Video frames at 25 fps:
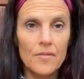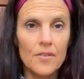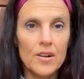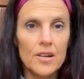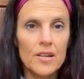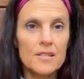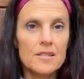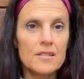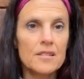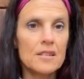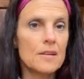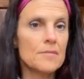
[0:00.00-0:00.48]

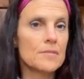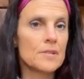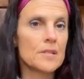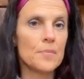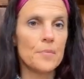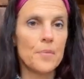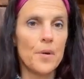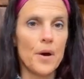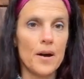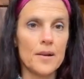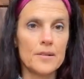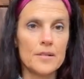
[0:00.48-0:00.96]
Even if it
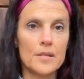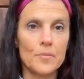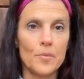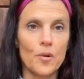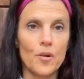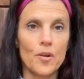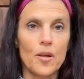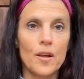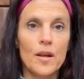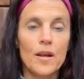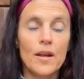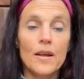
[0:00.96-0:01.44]
seems
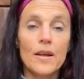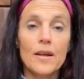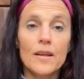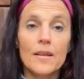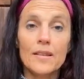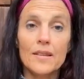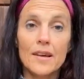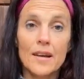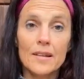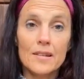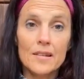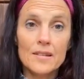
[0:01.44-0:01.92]
impossible.
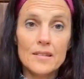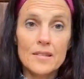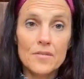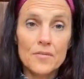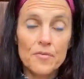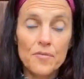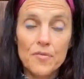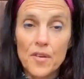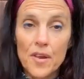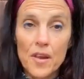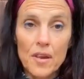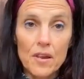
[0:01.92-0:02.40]
That
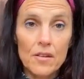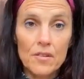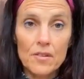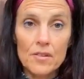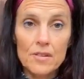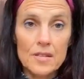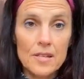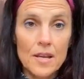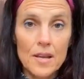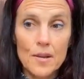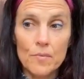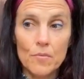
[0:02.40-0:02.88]
doesn't
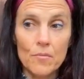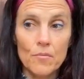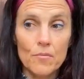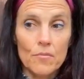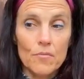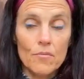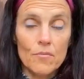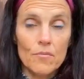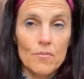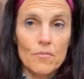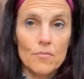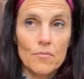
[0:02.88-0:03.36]

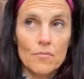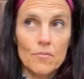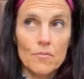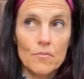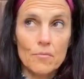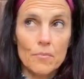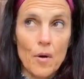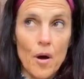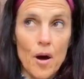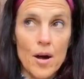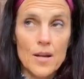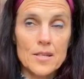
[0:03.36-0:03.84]
seem
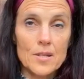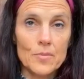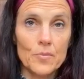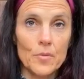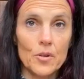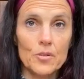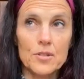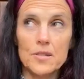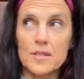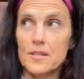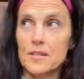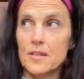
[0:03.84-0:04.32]

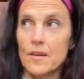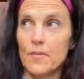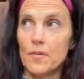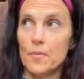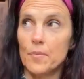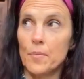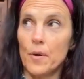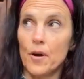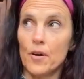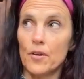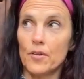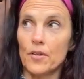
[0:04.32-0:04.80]
possible since I
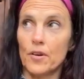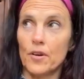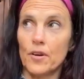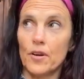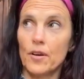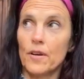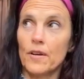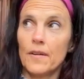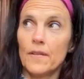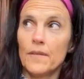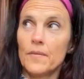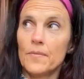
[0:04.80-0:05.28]
have a
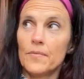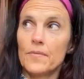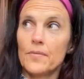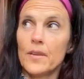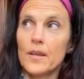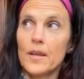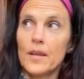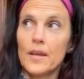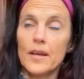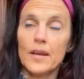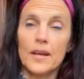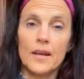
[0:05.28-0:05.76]
partner
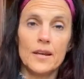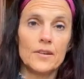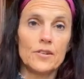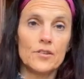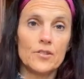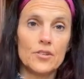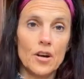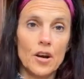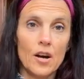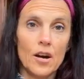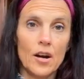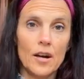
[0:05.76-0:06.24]

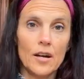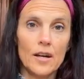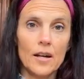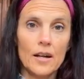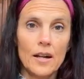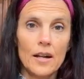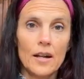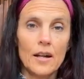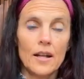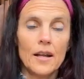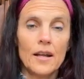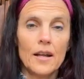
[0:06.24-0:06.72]
and a
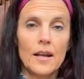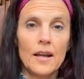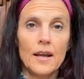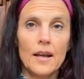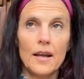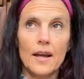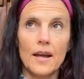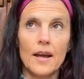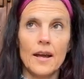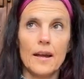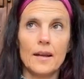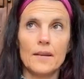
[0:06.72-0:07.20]
dog,
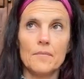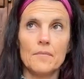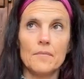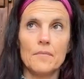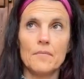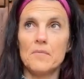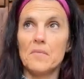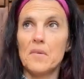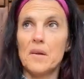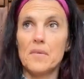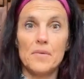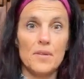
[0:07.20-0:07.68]

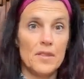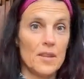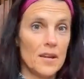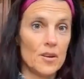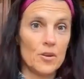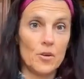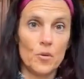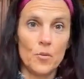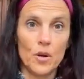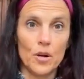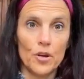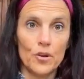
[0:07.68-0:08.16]
and maybe
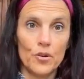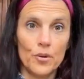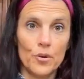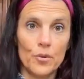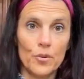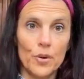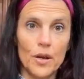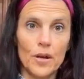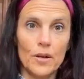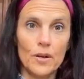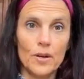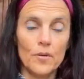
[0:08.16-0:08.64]
they don't want to
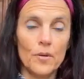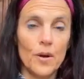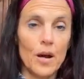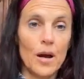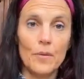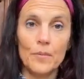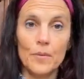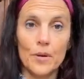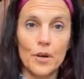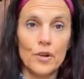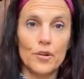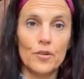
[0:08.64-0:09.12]
do it.
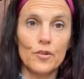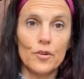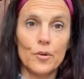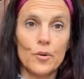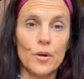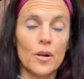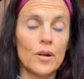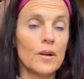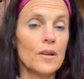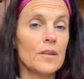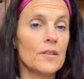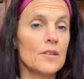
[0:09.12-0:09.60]
Well, how am I going to
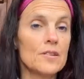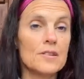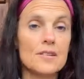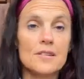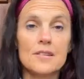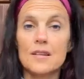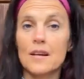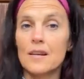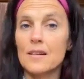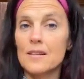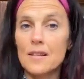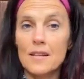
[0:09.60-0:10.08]
do it?
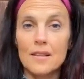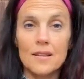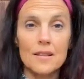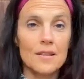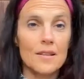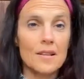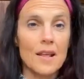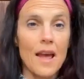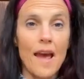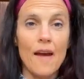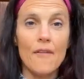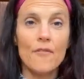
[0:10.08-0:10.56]

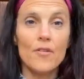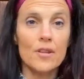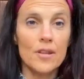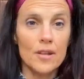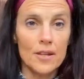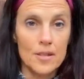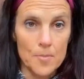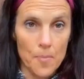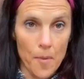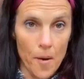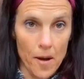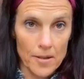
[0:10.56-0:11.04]

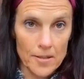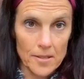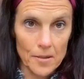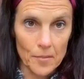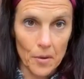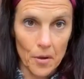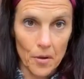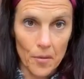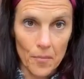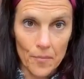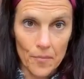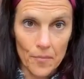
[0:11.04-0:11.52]
Everything's
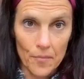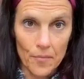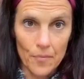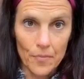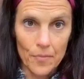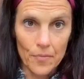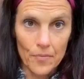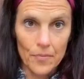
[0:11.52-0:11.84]
possible.